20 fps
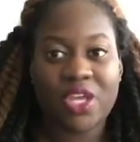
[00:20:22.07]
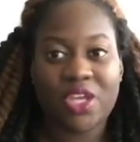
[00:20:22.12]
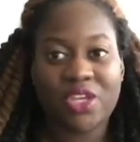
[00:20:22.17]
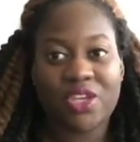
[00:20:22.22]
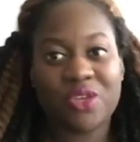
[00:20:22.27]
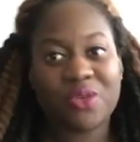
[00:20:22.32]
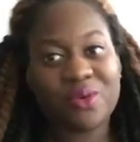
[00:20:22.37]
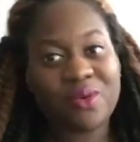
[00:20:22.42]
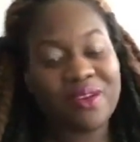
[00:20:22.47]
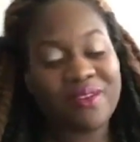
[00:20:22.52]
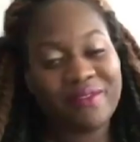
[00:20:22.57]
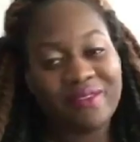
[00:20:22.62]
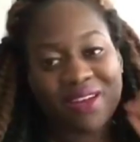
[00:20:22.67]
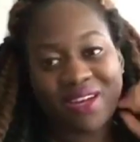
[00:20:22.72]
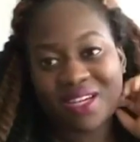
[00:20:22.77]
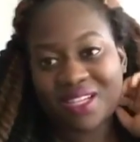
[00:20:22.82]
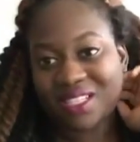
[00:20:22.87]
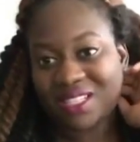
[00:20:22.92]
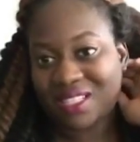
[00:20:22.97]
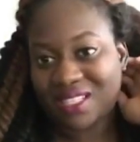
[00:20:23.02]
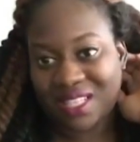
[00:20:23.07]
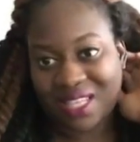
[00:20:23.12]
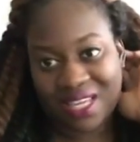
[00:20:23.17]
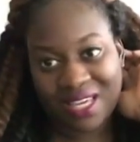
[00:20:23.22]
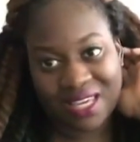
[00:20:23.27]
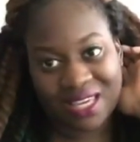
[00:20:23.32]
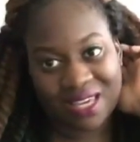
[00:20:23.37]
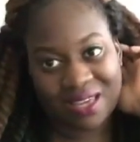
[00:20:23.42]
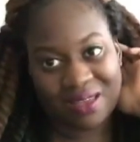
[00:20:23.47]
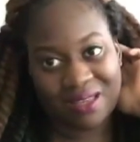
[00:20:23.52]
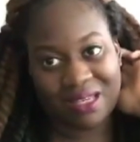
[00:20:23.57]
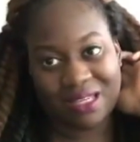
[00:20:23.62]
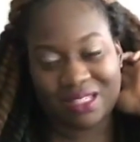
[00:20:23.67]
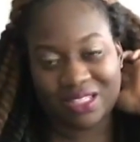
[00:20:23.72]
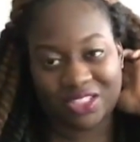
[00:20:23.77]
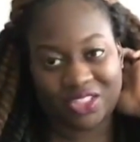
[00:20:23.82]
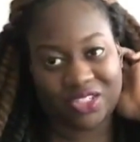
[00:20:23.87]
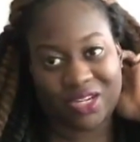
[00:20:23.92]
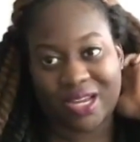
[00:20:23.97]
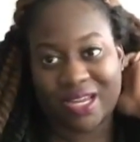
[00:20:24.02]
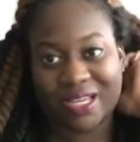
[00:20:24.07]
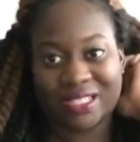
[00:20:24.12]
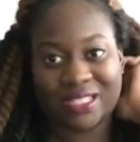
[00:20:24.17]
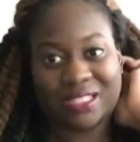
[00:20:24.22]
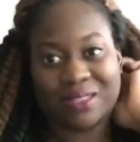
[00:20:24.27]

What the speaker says: you weren't very slick in trying